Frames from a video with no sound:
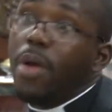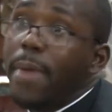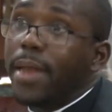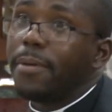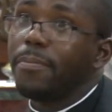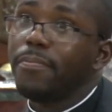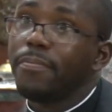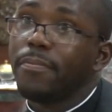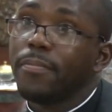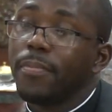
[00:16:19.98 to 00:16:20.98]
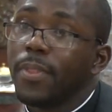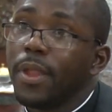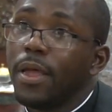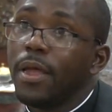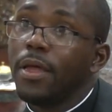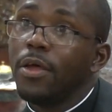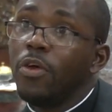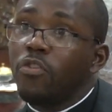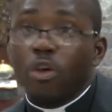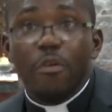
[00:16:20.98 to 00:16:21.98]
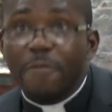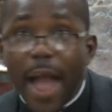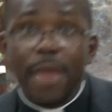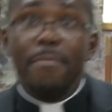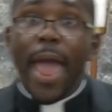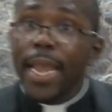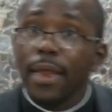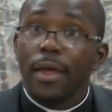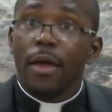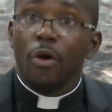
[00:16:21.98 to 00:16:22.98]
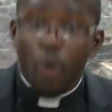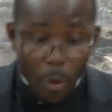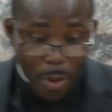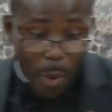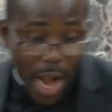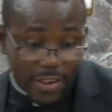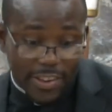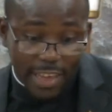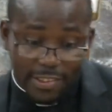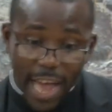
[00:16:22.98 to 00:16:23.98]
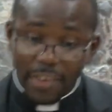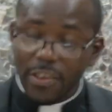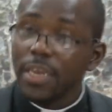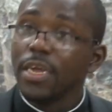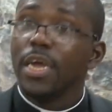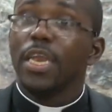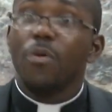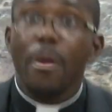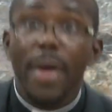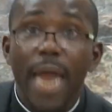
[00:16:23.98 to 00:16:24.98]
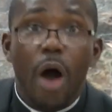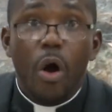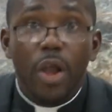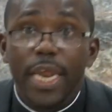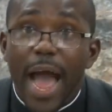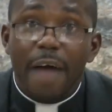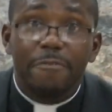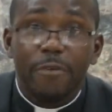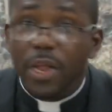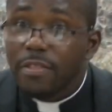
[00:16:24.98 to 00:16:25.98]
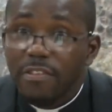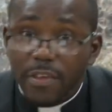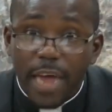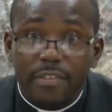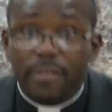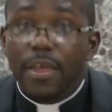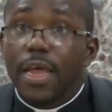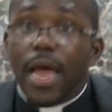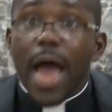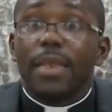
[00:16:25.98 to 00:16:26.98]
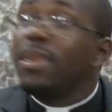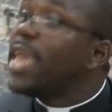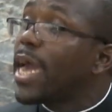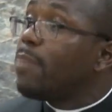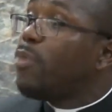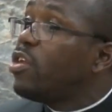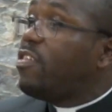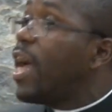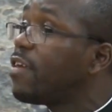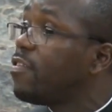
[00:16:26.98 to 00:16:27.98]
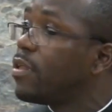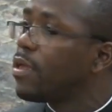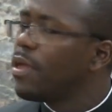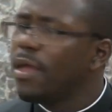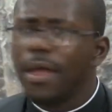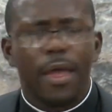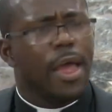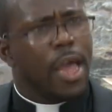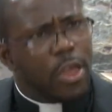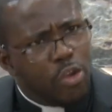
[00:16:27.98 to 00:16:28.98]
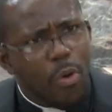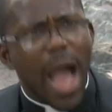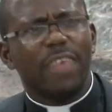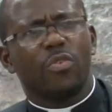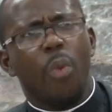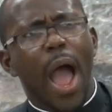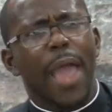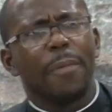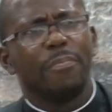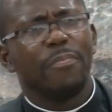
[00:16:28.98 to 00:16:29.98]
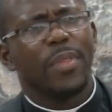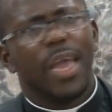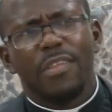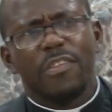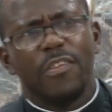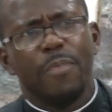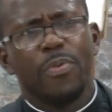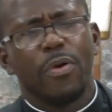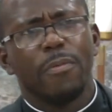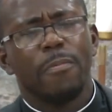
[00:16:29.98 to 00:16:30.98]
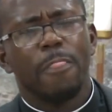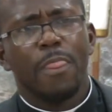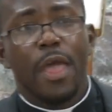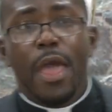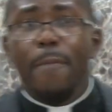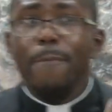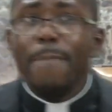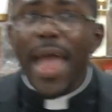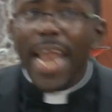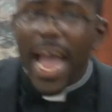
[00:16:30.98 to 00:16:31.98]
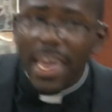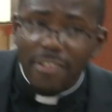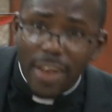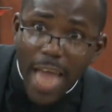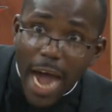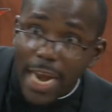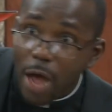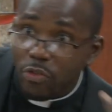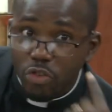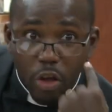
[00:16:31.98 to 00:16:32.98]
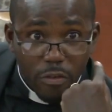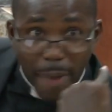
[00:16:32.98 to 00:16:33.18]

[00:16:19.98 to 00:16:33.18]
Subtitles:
women. So you find men who will be well-dressed dancing. The women are all in half skirts and naked bodies dancing. You ask why? It is simple. Men are easily aroused just